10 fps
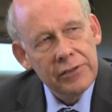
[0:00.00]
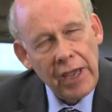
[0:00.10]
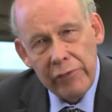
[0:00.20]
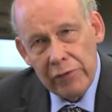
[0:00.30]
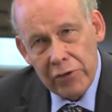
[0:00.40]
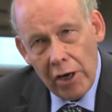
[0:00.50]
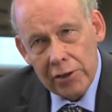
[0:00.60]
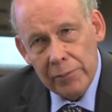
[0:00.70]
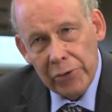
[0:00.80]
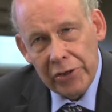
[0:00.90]
David, you've
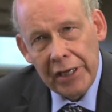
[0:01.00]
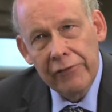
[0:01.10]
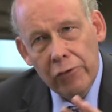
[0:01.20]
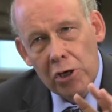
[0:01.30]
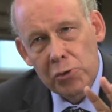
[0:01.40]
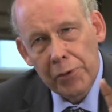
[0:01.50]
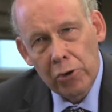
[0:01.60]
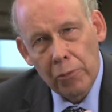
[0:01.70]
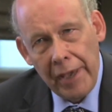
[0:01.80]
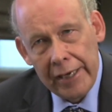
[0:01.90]
talked about the need for
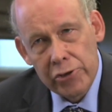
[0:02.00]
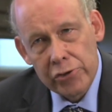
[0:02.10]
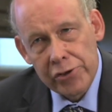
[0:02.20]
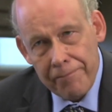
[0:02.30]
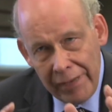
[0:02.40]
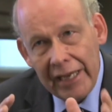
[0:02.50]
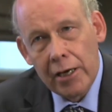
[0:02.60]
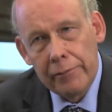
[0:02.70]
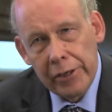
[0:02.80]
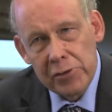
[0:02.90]
entrepreneurial managers in big
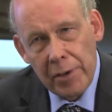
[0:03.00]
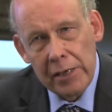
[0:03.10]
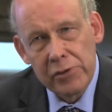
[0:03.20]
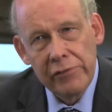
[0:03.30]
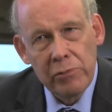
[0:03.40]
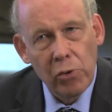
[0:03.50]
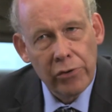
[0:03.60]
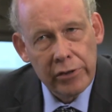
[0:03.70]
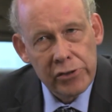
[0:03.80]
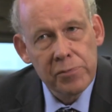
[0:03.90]
companies, perhaps even more
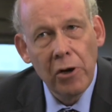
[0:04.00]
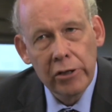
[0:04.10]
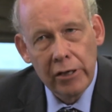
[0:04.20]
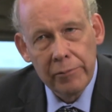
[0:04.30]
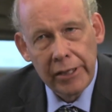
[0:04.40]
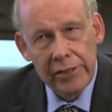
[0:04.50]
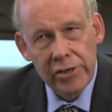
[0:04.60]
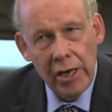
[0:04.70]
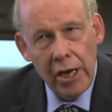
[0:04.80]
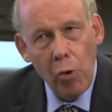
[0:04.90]
than in small companies.
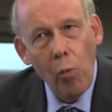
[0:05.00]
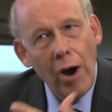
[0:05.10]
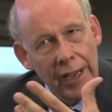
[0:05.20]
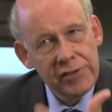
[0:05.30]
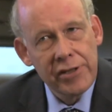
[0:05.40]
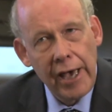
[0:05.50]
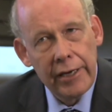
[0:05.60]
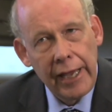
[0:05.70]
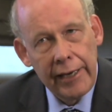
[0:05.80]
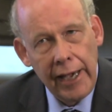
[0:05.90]
Why is
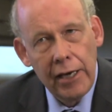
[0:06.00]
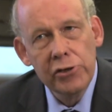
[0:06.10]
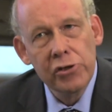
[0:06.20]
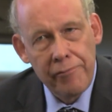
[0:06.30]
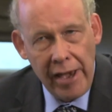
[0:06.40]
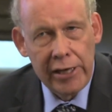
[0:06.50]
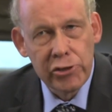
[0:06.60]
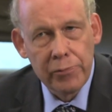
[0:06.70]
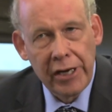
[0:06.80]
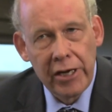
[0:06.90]
that, and how does a
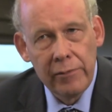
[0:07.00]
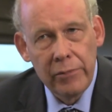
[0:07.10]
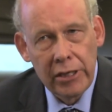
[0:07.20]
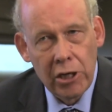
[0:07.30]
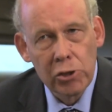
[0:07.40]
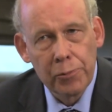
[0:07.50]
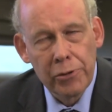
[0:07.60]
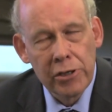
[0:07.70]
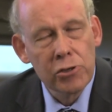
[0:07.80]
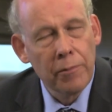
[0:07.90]
manager become an
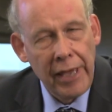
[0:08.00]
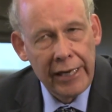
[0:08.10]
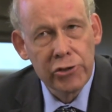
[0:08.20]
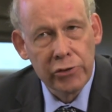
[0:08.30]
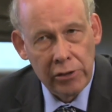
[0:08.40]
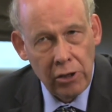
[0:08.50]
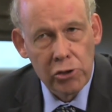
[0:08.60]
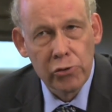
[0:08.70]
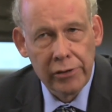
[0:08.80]
entrepreneurial manager in a large